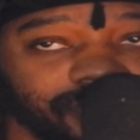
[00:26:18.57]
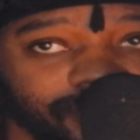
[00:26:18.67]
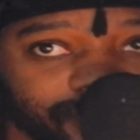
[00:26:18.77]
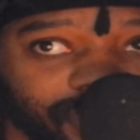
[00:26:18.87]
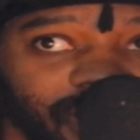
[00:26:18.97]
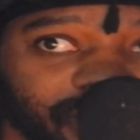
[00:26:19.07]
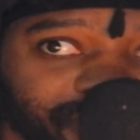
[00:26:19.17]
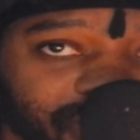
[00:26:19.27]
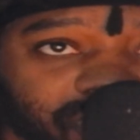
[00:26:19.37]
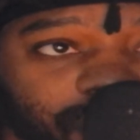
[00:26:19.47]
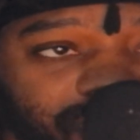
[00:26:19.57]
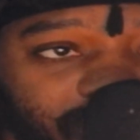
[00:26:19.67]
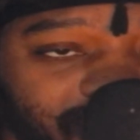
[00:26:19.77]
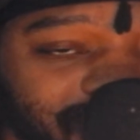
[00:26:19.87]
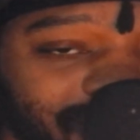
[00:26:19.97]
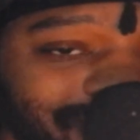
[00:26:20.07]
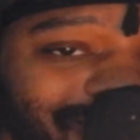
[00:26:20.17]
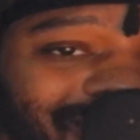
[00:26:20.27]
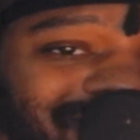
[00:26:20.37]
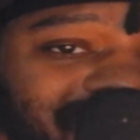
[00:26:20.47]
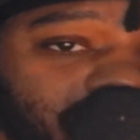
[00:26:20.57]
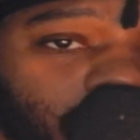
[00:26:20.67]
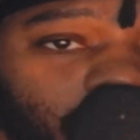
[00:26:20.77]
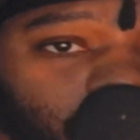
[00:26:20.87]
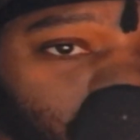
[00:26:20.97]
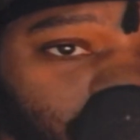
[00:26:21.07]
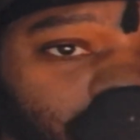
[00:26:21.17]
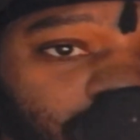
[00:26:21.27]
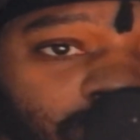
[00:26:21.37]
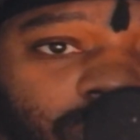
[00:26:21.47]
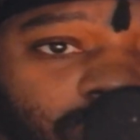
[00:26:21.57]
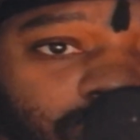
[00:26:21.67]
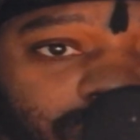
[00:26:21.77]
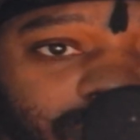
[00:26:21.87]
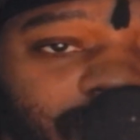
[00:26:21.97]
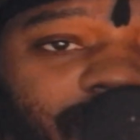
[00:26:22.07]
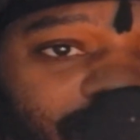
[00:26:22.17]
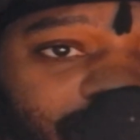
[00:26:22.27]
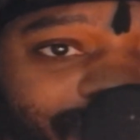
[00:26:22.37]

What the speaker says: progress or process has its own time